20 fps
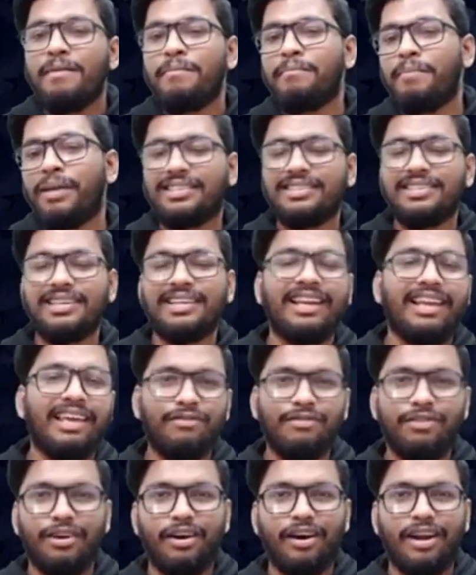Basically,
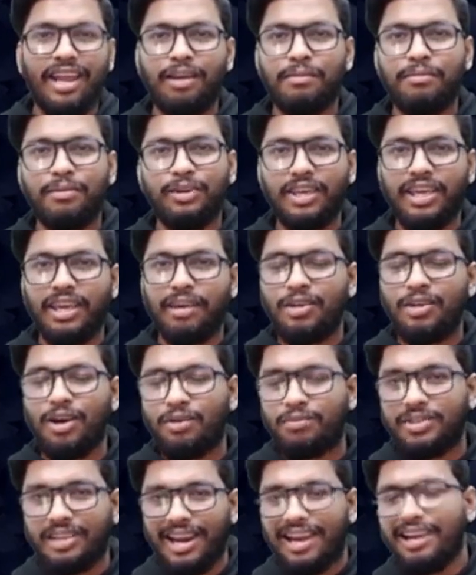if you are able to keep the object